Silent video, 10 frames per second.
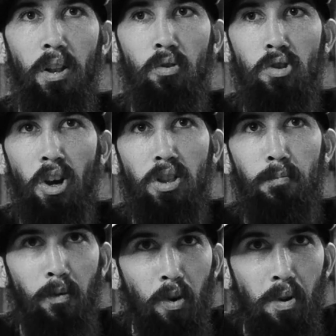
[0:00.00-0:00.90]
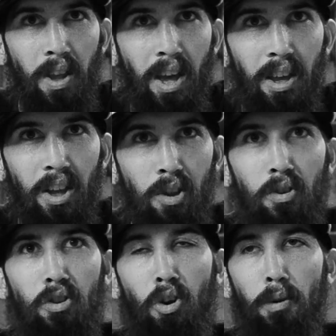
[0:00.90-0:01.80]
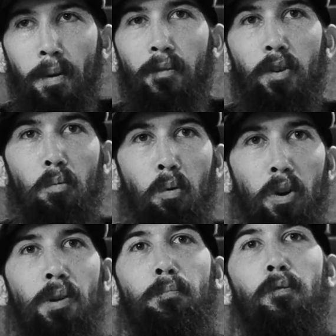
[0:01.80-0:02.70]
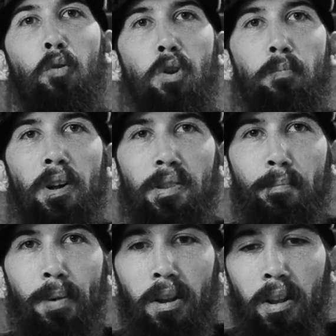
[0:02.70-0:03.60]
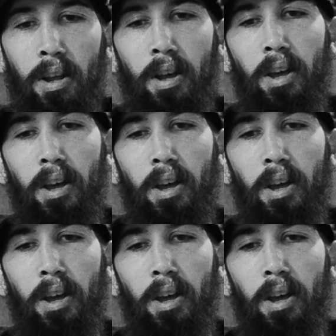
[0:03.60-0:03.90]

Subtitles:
You judge it before you take it. You determine if it's worth it before you press the button,